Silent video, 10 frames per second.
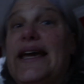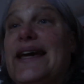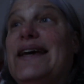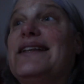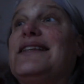
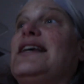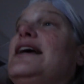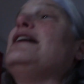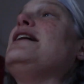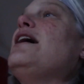it
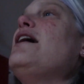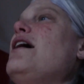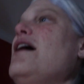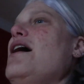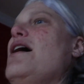
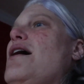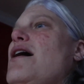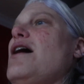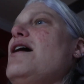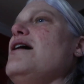
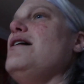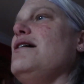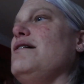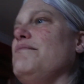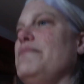
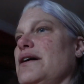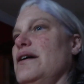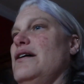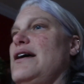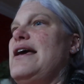
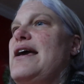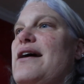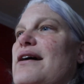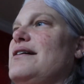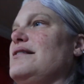
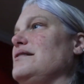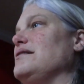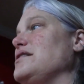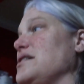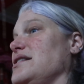
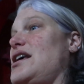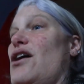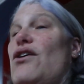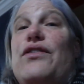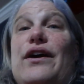and
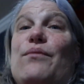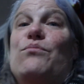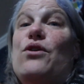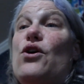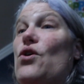tell
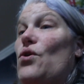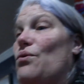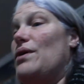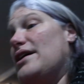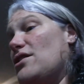them
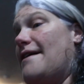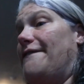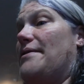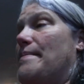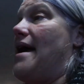right
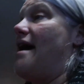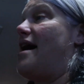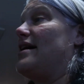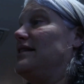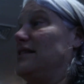off the
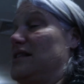bat